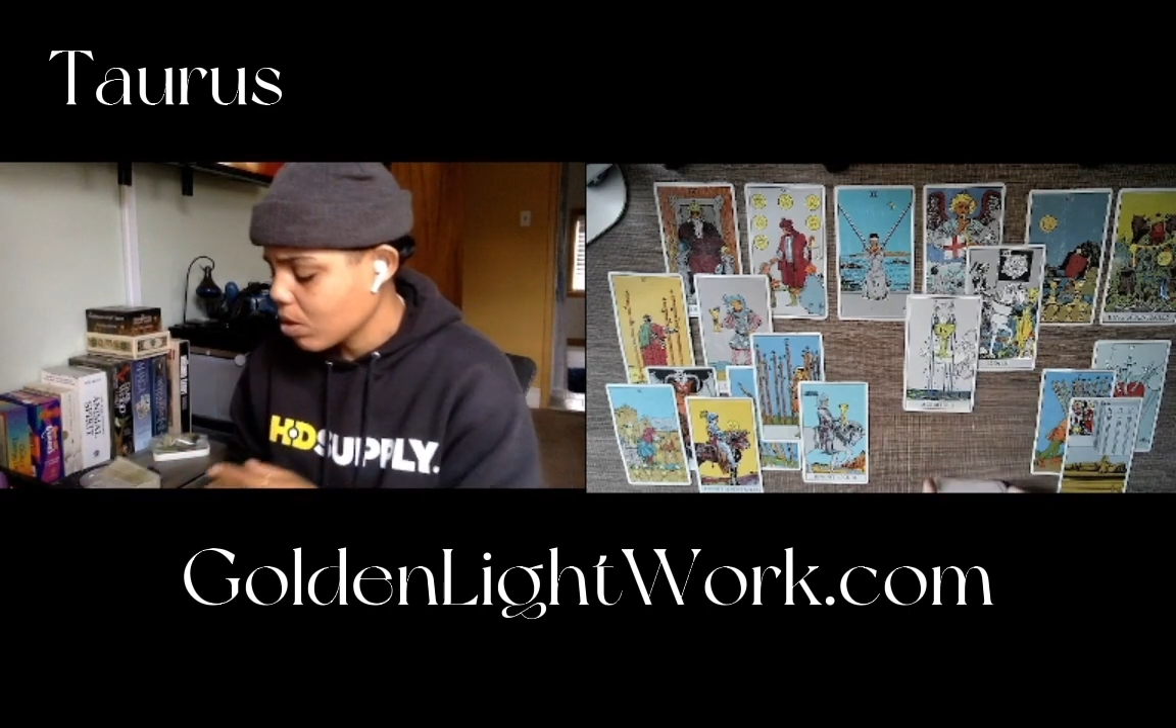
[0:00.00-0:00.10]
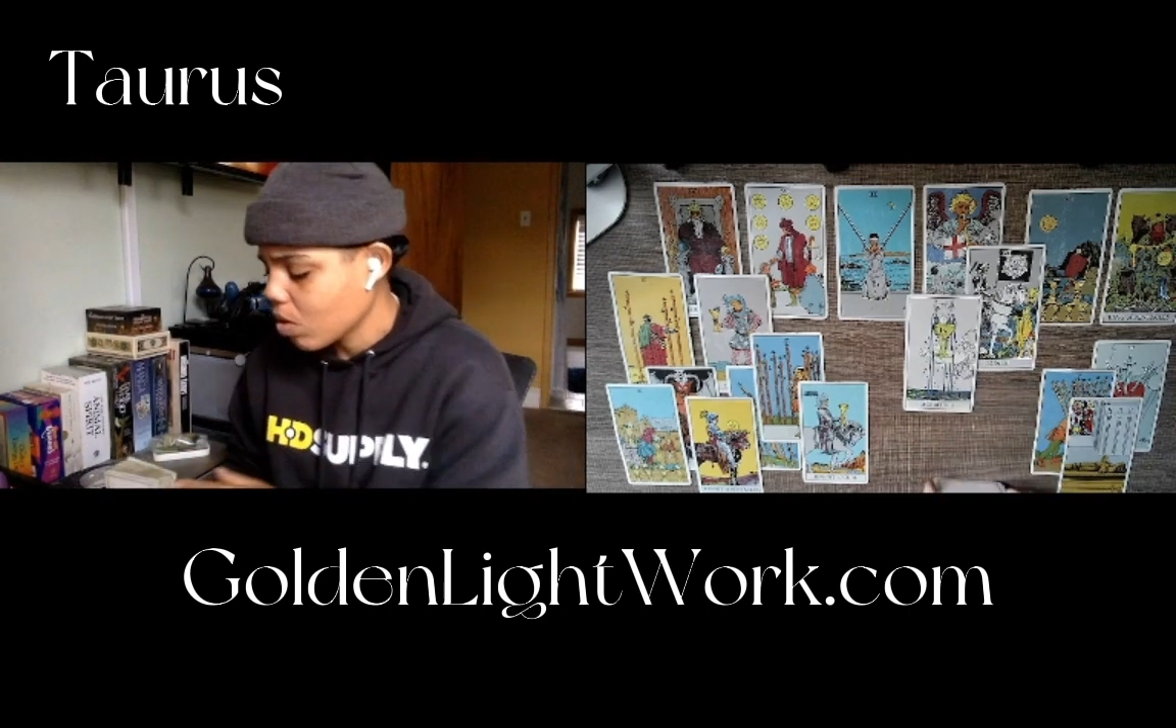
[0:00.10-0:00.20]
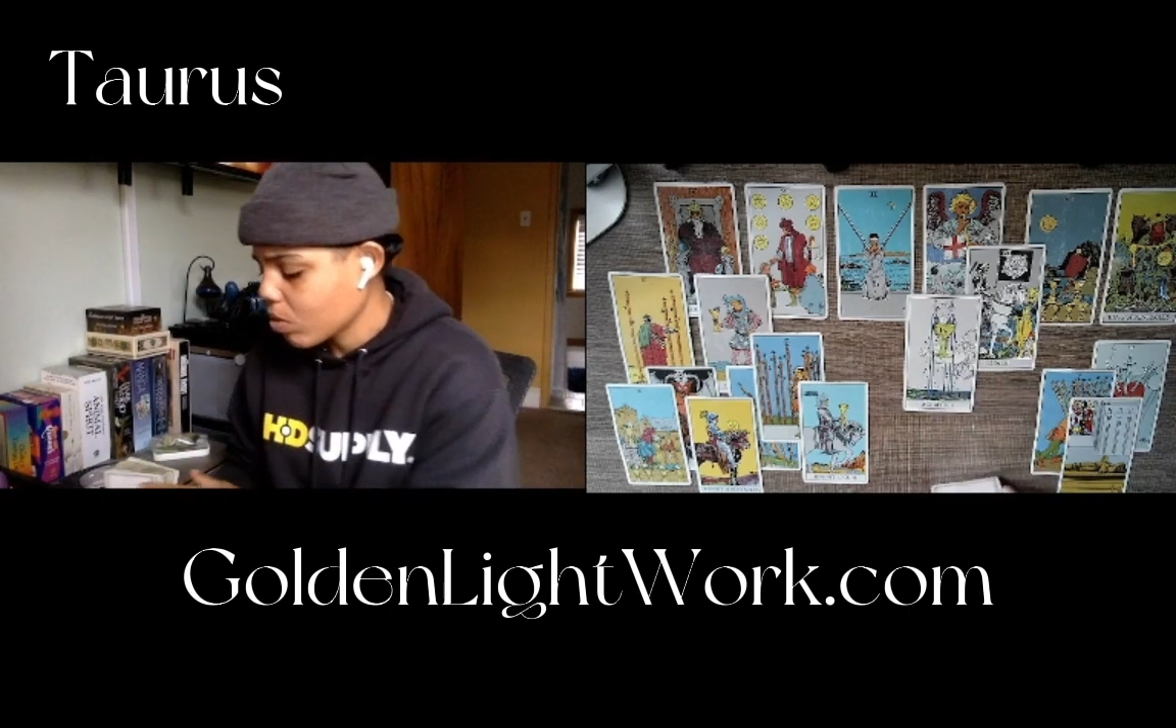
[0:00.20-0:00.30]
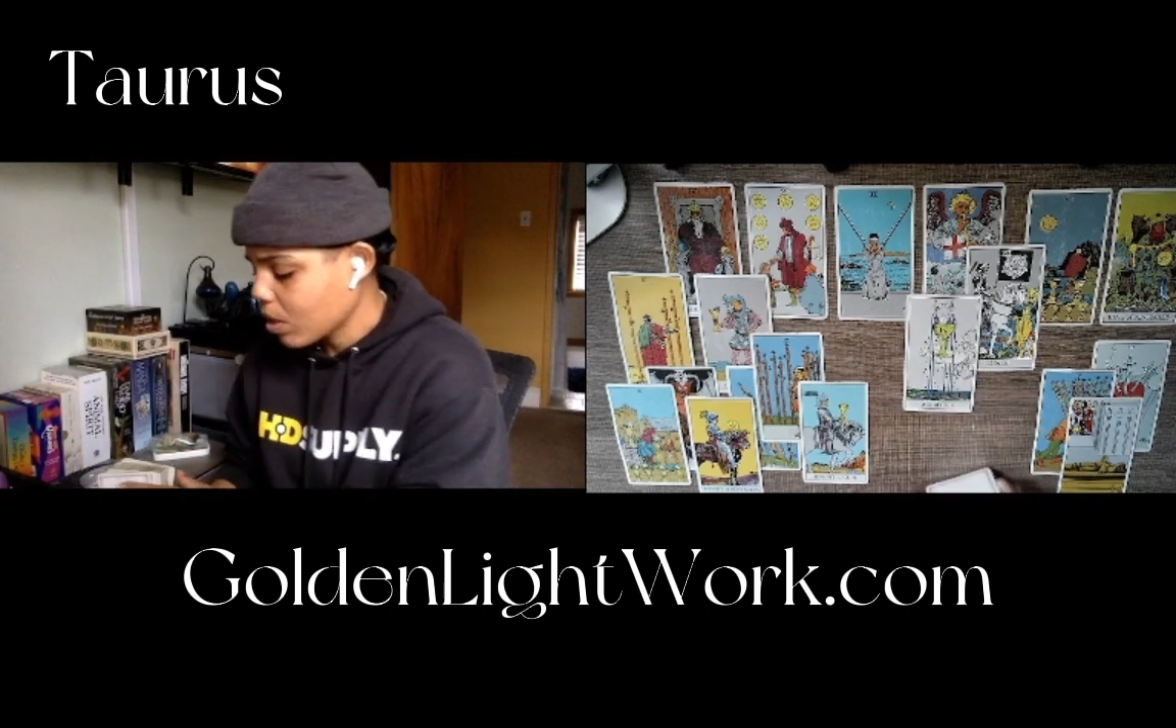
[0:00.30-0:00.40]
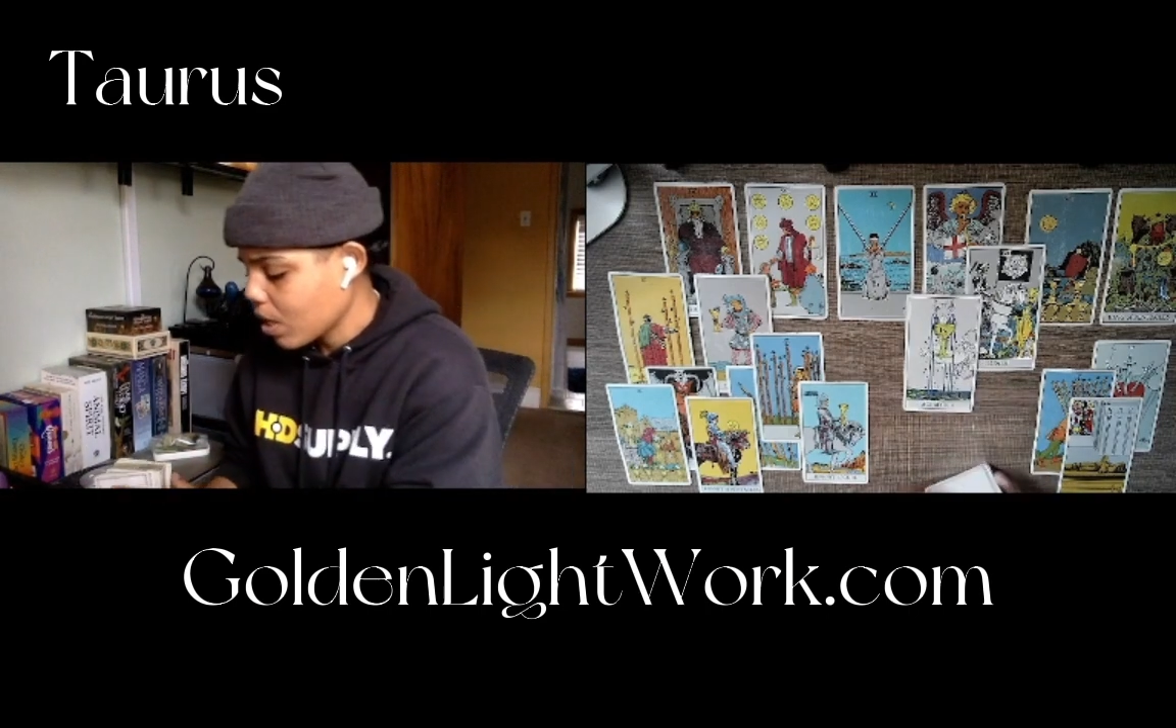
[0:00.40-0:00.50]

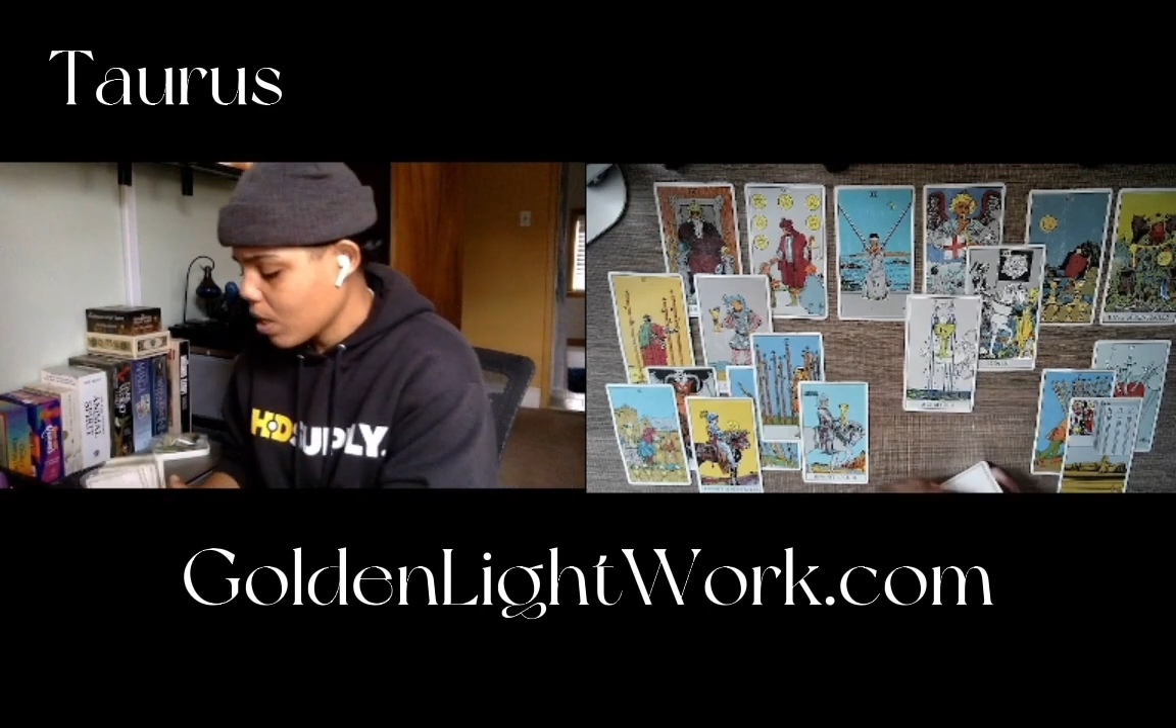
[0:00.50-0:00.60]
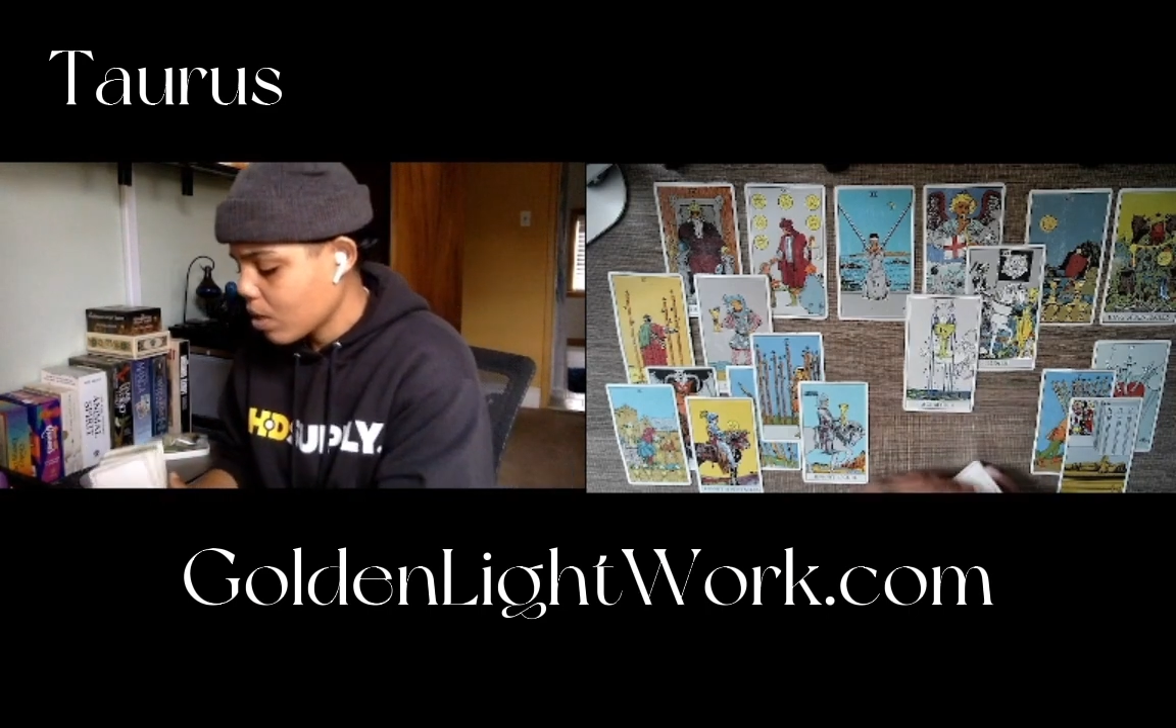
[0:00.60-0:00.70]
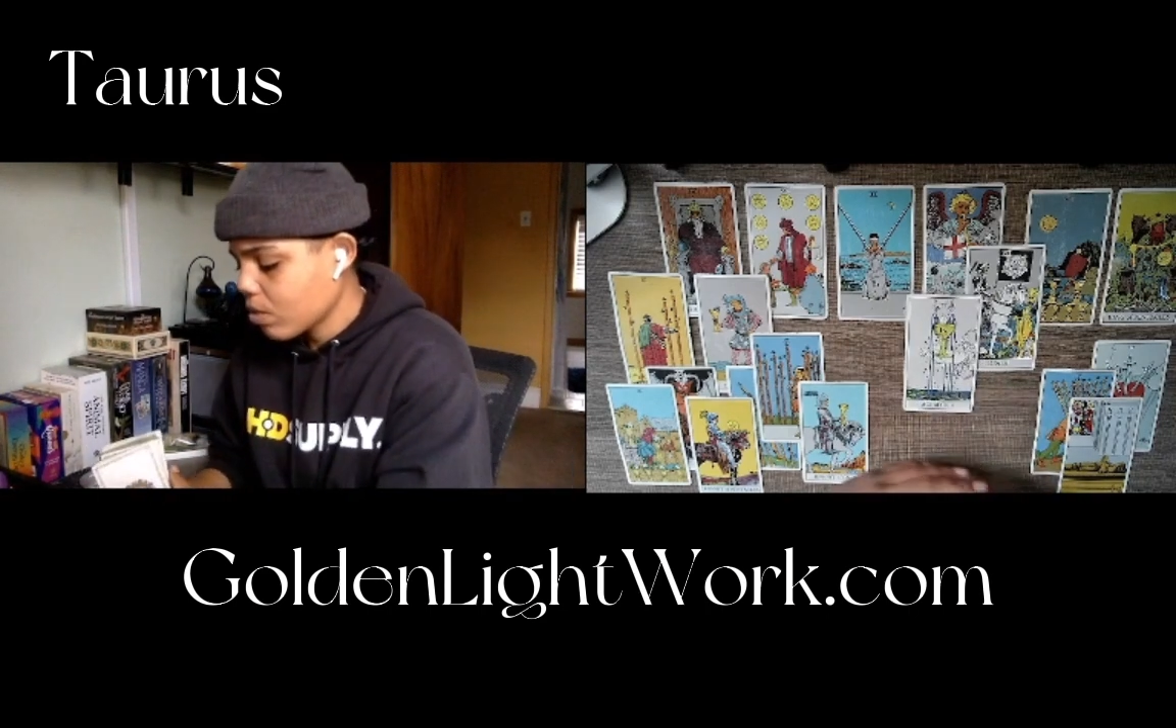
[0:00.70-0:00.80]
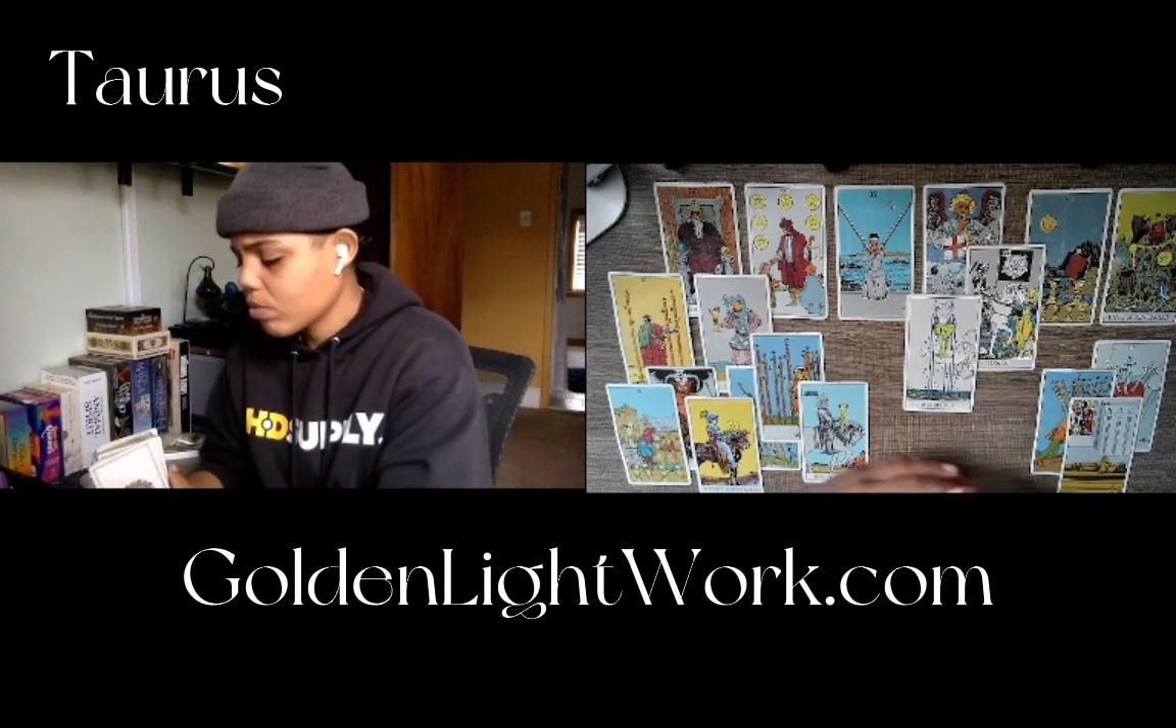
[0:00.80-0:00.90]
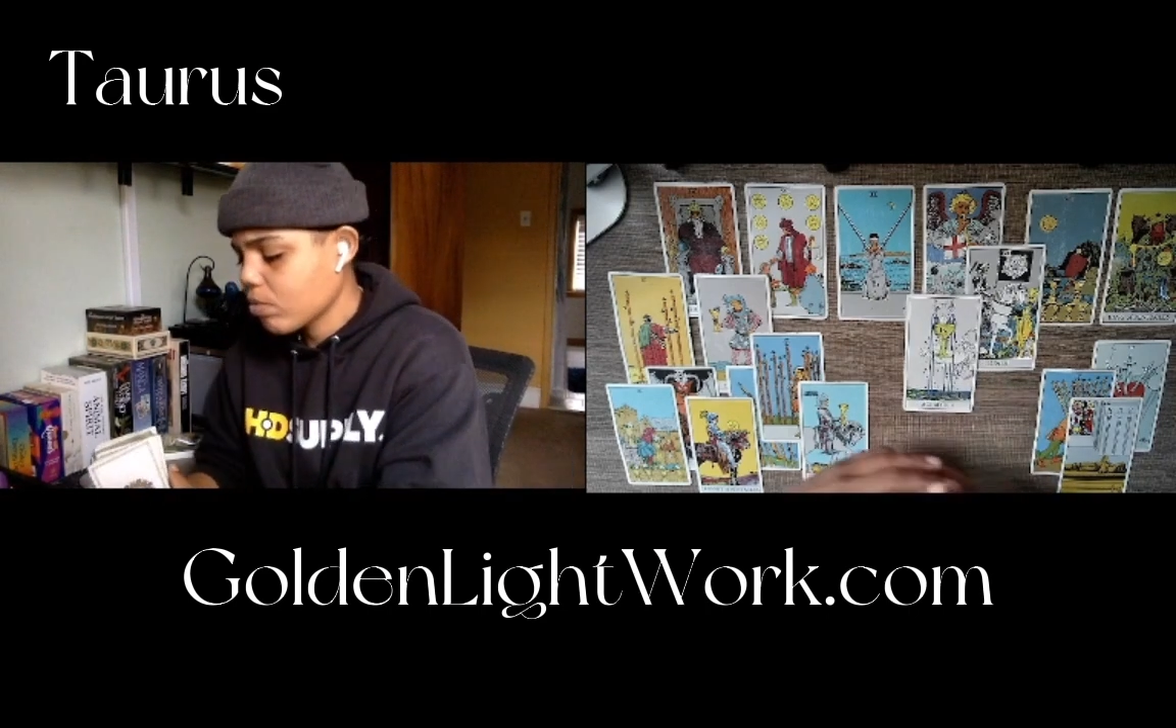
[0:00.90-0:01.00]
Okay.